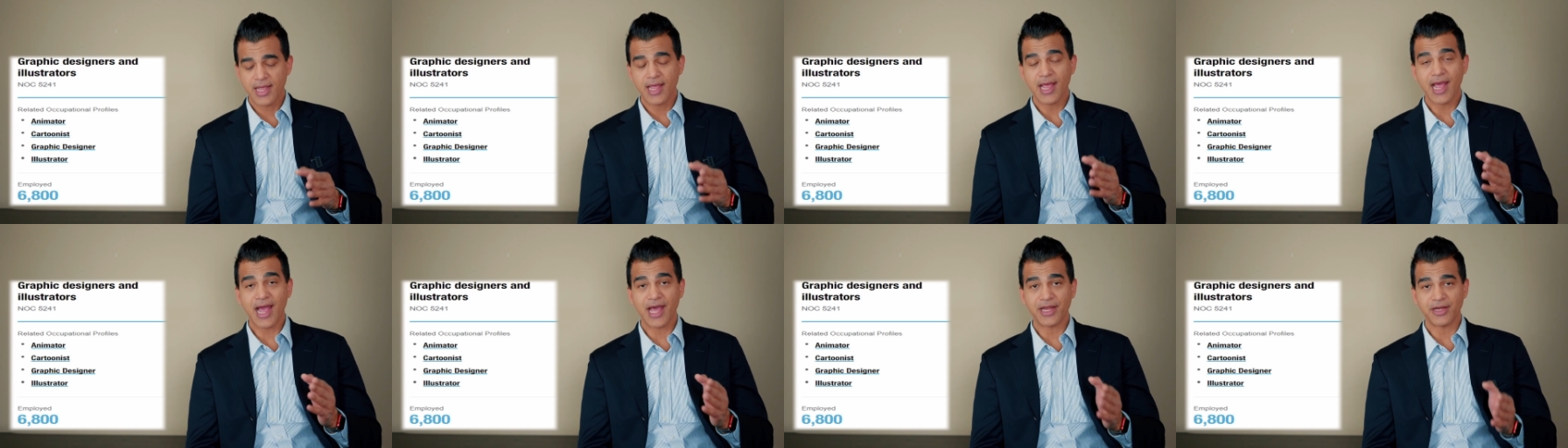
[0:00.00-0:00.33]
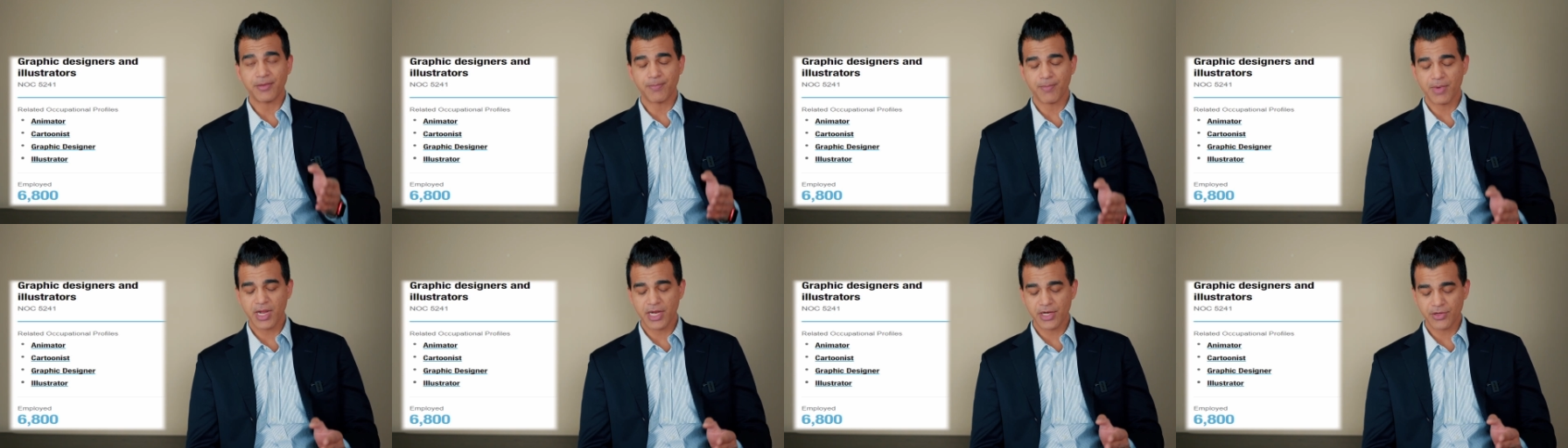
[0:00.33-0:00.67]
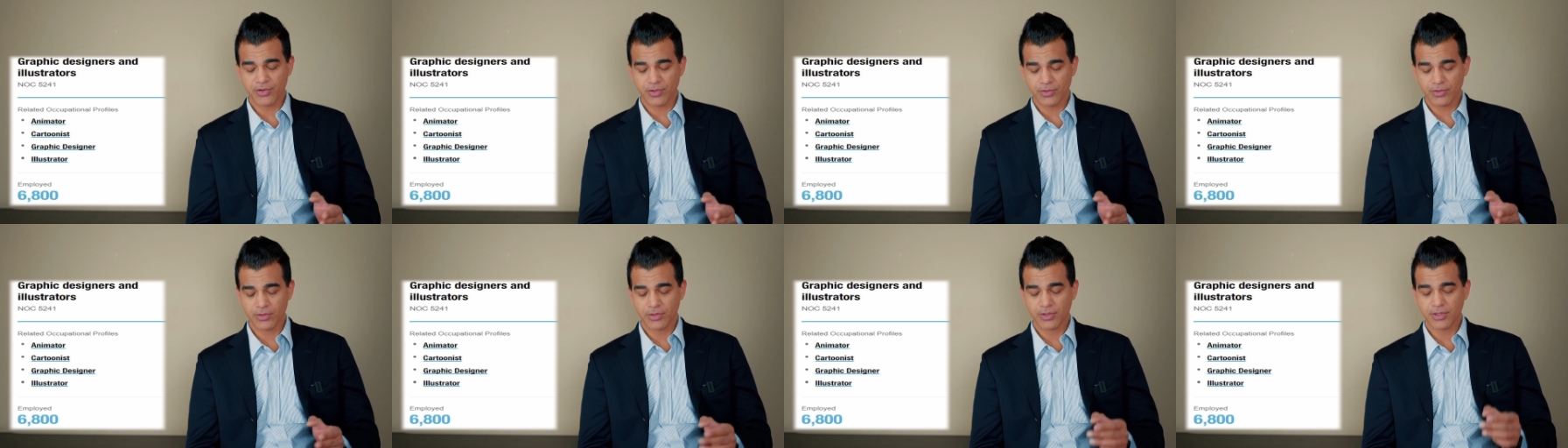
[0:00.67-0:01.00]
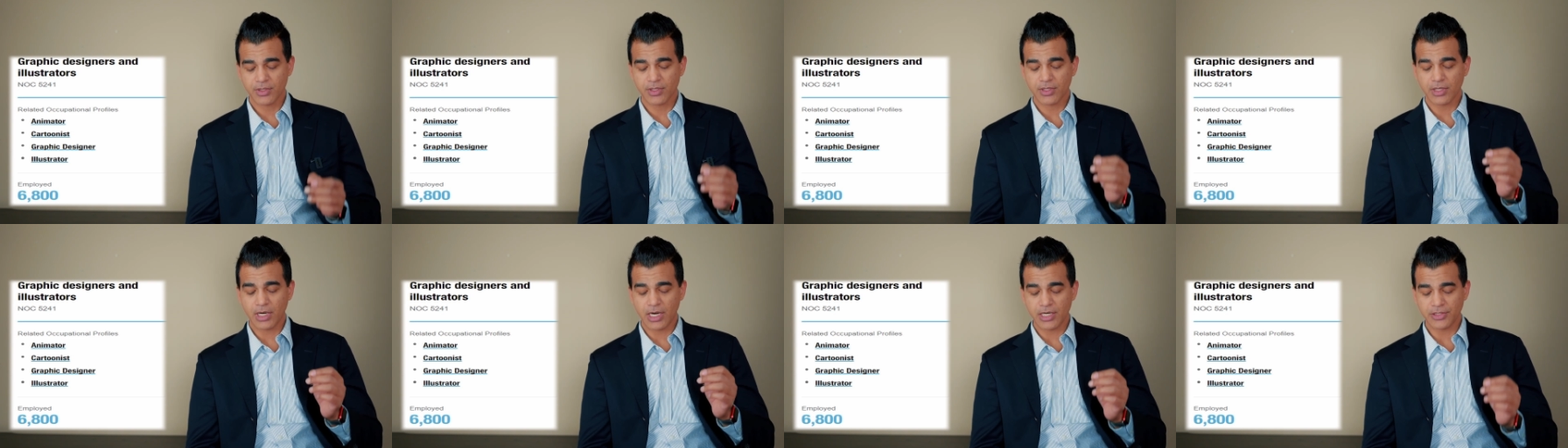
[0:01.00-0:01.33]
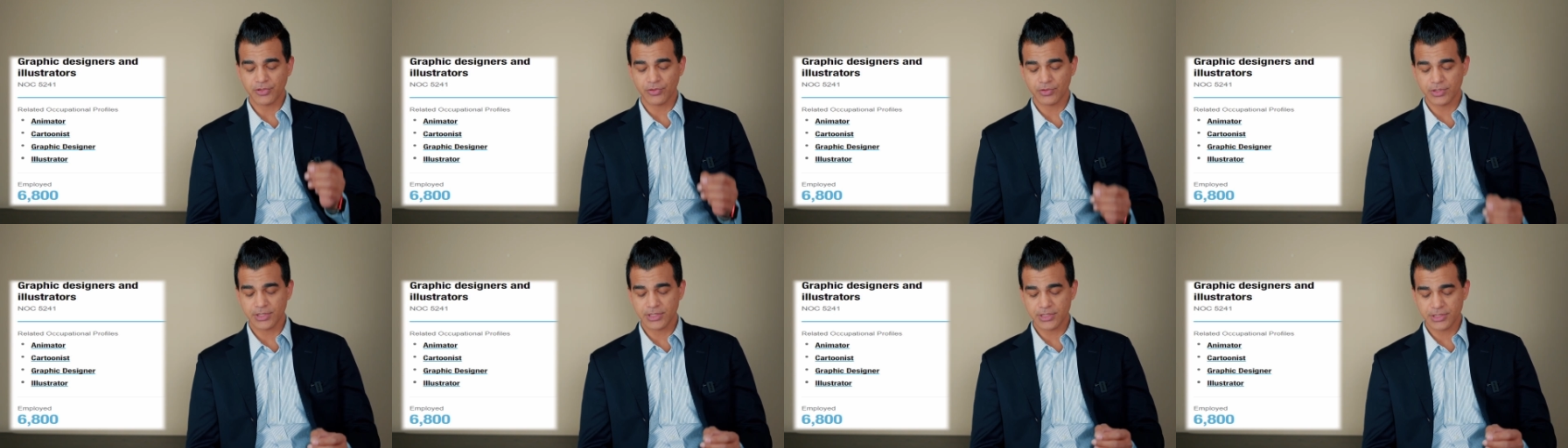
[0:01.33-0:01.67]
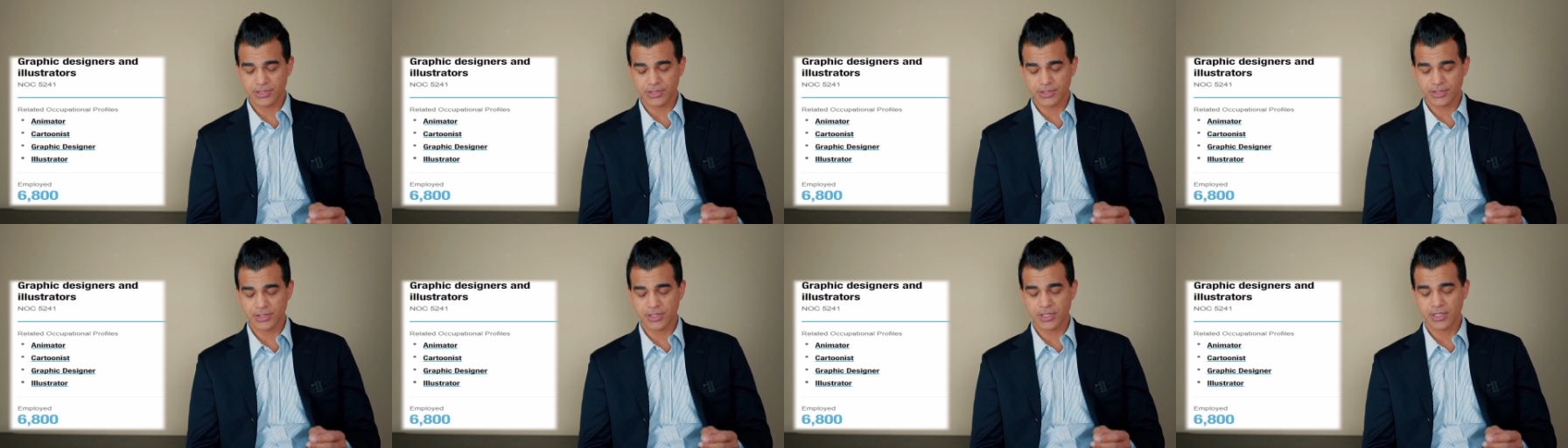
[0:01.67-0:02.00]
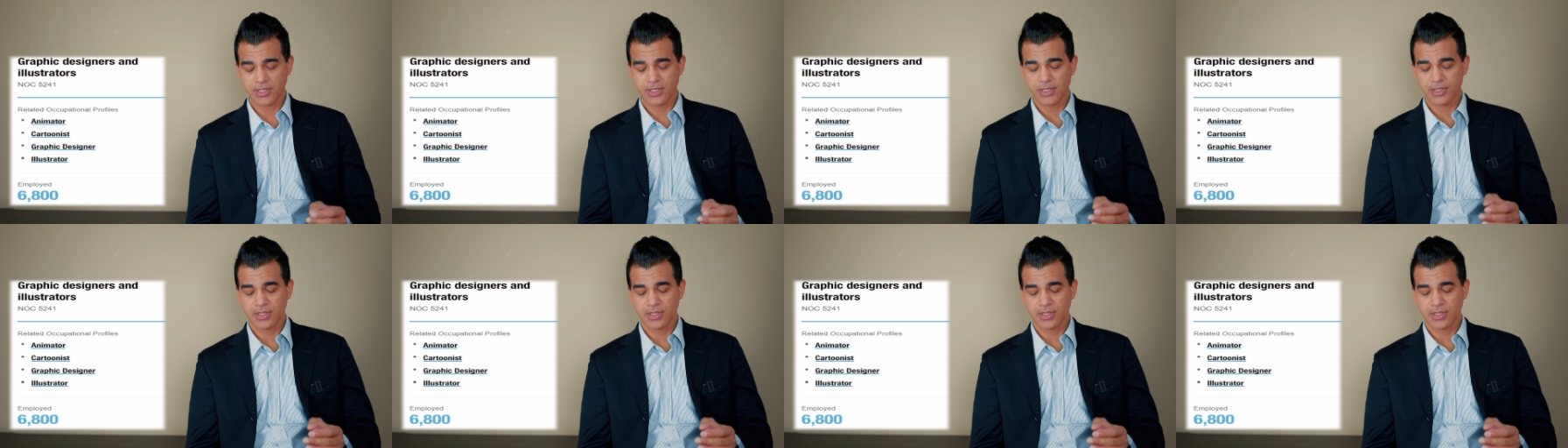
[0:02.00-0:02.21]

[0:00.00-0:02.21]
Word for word: animator, cartoonist,